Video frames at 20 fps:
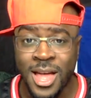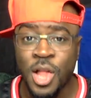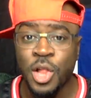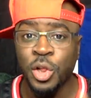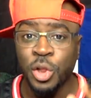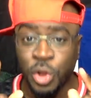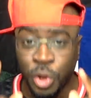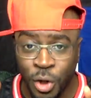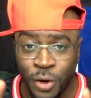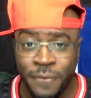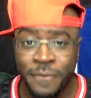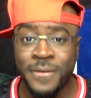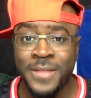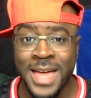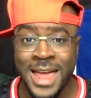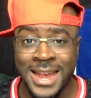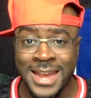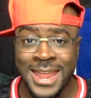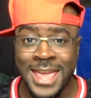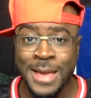Look for
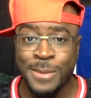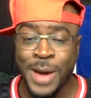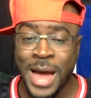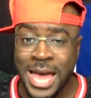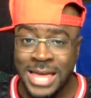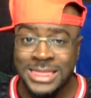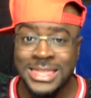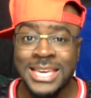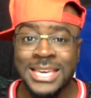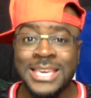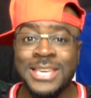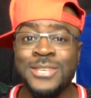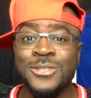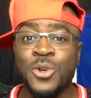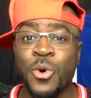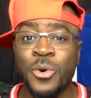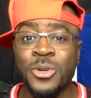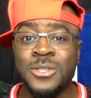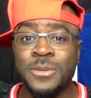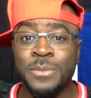that name. I think he's
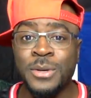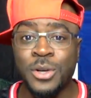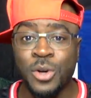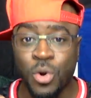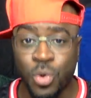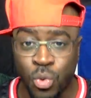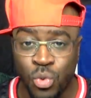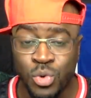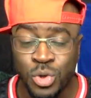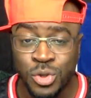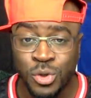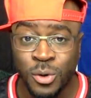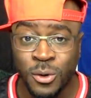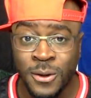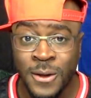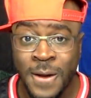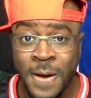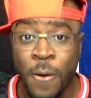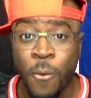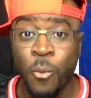going to be crucial.